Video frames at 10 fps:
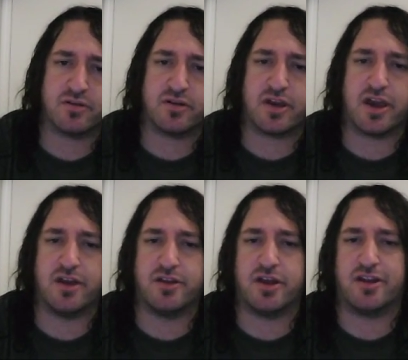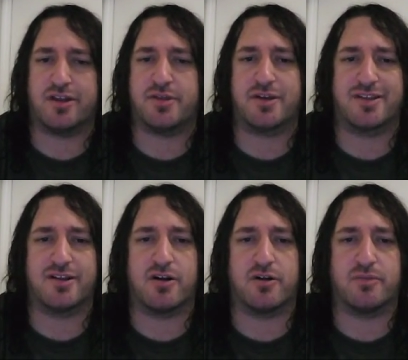and I think there
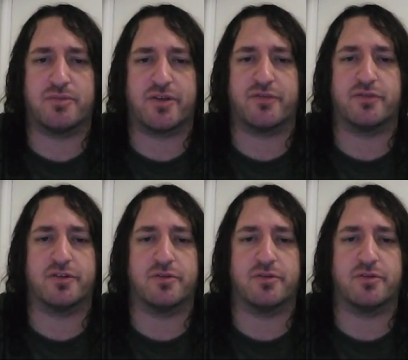are definitely